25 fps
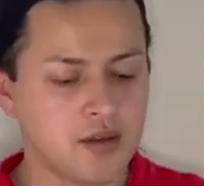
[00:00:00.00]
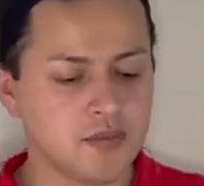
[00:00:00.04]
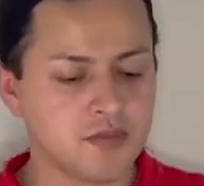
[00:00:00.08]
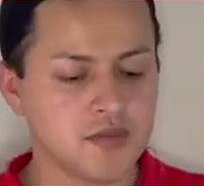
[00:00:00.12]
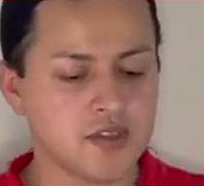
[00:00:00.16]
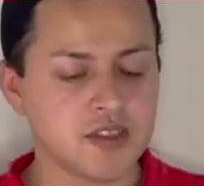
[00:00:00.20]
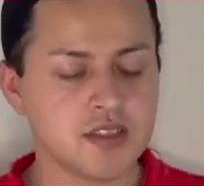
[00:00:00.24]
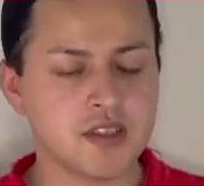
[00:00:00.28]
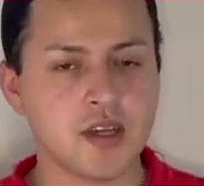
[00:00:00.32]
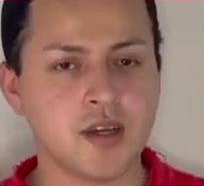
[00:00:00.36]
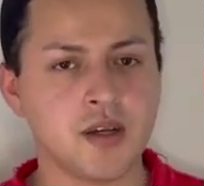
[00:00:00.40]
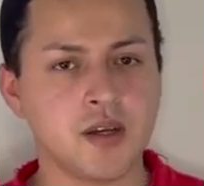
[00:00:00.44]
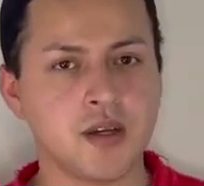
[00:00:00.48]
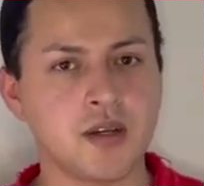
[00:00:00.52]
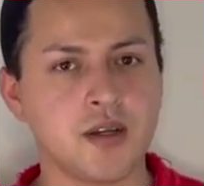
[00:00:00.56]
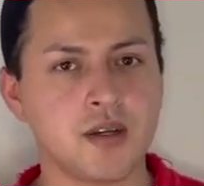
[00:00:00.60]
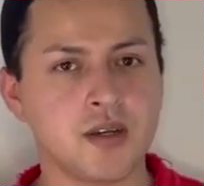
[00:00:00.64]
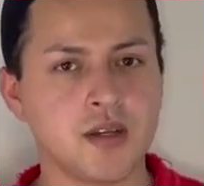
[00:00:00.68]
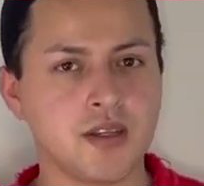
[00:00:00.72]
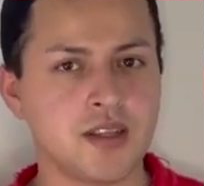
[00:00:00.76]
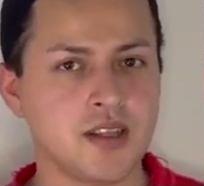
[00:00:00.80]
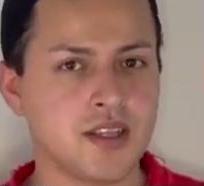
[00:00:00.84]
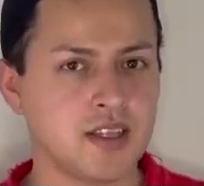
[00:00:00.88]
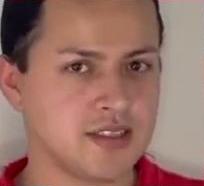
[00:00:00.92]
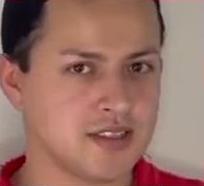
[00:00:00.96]
So
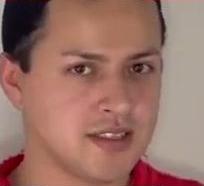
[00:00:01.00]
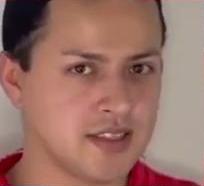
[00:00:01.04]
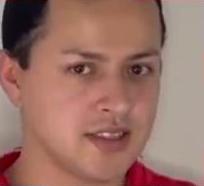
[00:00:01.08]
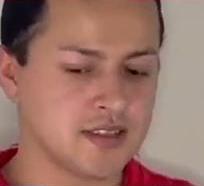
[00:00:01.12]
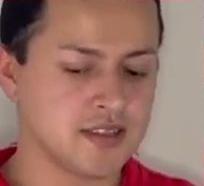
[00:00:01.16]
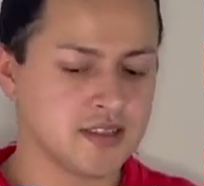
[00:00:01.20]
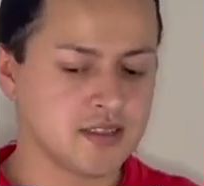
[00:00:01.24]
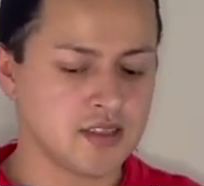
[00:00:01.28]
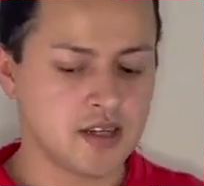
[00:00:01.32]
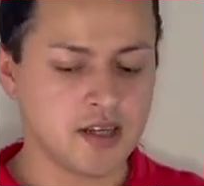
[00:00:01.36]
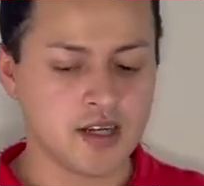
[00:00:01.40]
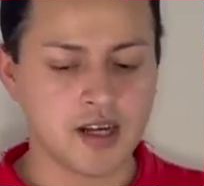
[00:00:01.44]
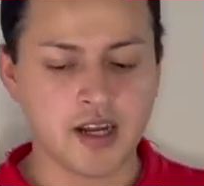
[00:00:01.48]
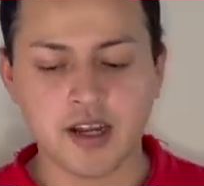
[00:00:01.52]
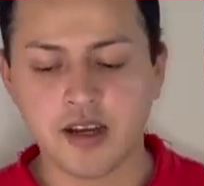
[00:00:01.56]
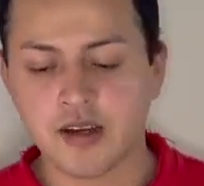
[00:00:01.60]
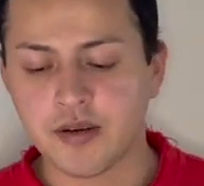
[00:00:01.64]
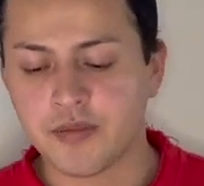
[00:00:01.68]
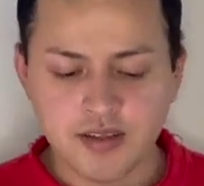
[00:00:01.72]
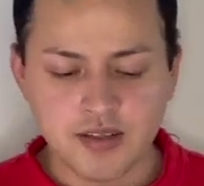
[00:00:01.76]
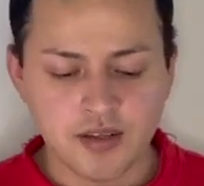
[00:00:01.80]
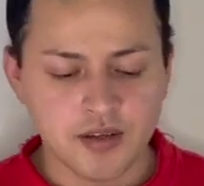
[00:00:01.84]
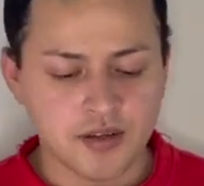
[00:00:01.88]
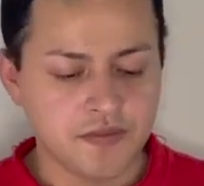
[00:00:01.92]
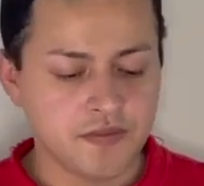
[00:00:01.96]
let's get started.
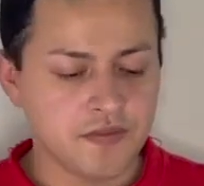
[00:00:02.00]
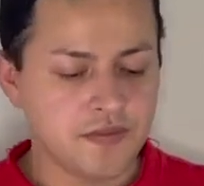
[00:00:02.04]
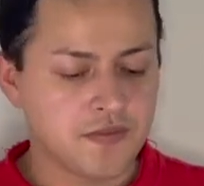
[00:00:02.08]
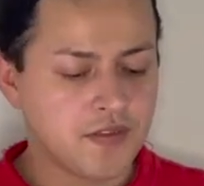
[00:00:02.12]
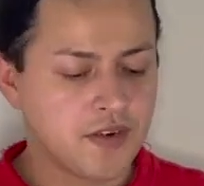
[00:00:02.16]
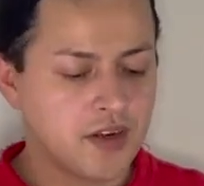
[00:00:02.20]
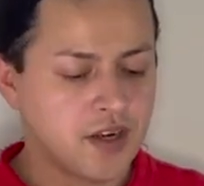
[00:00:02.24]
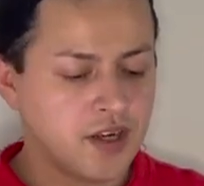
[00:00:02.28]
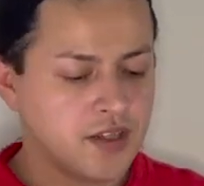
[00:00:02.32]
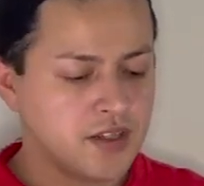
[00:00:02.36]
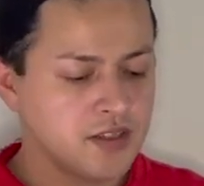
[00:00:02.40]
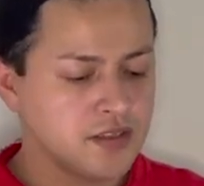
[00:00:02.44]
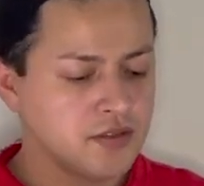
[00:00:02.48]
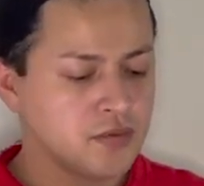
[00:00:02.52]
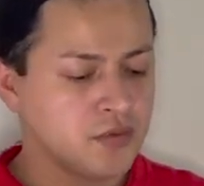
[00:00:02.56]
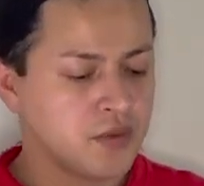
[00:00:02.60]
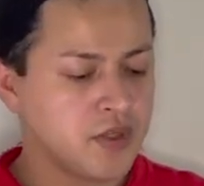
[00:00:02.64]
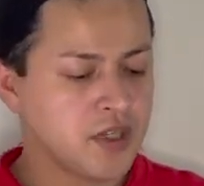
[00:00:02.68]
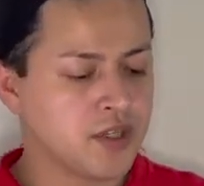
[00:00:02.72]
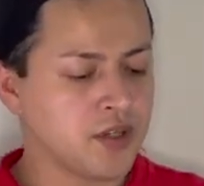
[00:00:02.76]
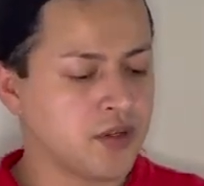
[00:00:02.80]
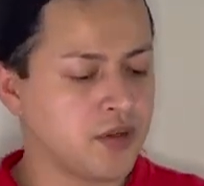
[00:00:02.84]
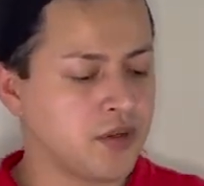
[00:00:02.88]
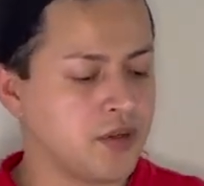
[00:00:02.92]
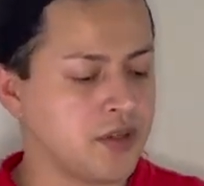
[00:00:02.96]
So first
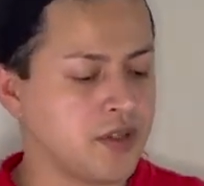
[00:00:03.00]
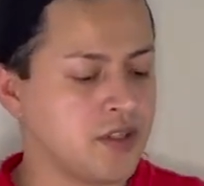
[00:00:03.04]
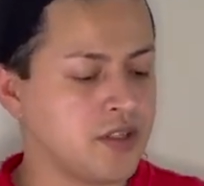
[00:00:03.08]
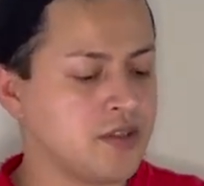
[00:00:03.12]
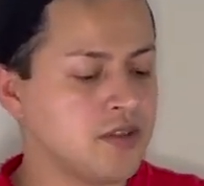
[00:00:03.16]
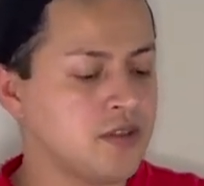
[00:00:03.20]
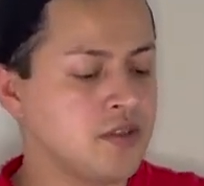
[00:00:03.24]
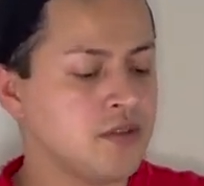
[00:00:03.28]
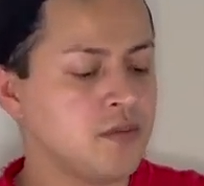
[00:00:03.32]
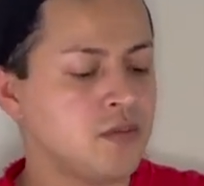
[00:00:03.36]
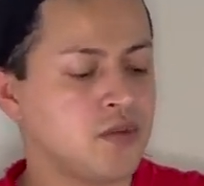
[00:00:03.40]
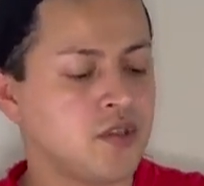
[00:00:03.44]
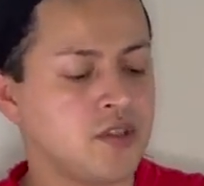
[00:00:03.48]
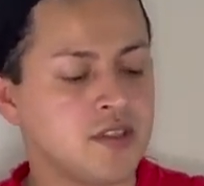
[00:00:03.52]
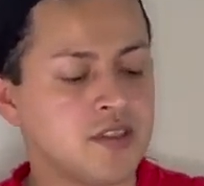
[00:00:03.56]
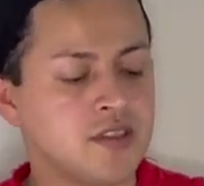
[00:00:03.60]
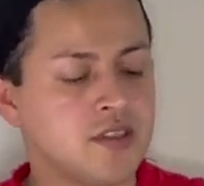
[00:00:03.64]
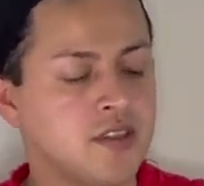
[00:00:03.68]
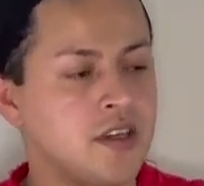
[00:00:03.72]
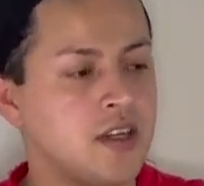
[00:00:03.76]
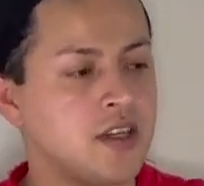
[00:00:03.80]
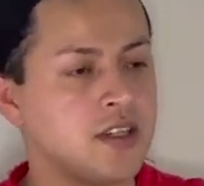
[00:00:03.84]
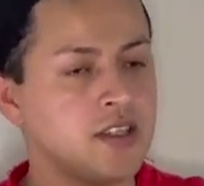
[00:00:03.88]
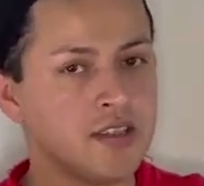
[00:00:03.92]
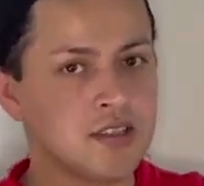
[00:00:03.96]
we're going to
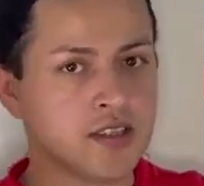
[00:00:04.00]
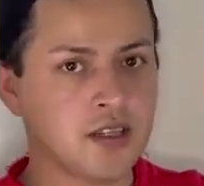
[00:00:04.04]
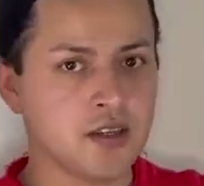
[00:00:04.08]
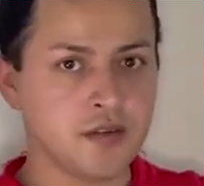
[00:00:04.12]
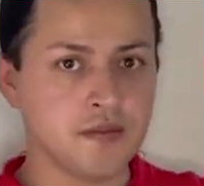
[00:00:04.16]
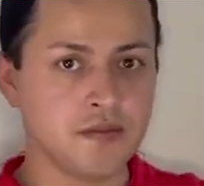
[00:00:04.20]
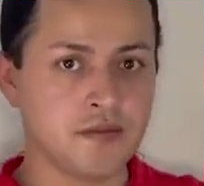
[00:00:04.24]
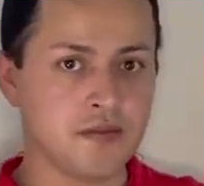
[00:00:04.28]
moisturize our